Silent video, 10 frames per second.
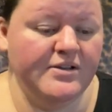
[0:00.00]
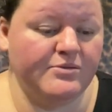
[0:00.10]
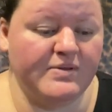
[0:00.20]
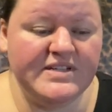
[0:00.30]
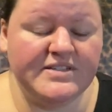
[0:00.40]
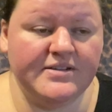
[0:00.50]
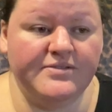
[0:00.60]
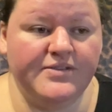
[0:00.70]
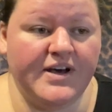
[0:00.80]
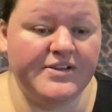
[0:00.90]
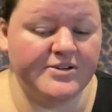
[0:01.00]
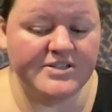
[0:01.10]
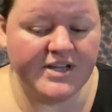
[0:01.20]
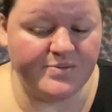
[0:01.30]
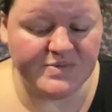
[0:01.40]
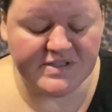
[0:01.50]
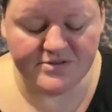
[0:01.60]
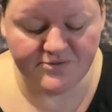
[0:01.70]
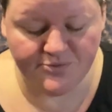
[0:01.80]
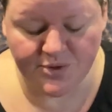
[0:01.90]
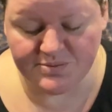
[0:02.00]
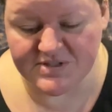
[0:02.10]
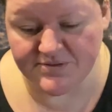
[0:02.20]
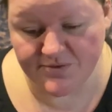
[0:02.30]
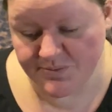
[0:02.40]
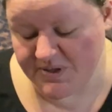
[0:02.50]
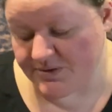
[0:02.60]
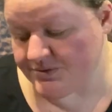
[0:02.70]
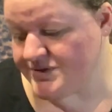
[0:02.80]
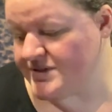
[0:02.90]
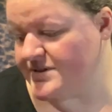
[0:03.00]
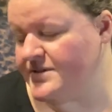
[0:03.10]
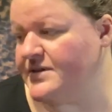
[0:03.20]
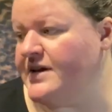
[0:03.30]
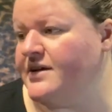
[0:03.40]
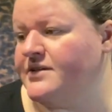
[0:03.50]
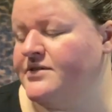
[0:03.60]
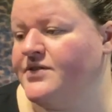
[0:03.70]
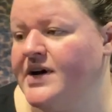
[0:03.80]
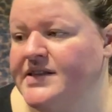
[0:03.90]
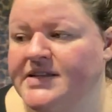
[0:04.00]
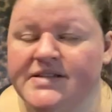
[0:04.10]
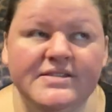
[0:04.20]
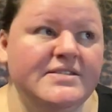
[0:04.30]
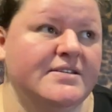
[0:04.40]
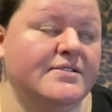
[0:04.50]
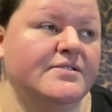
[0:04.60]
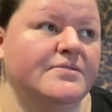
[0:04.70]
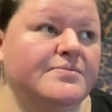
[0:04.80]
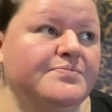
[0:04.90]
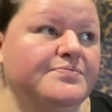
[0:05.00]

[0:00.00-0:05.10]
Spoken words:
risk of other types, forms of abuse and violence. And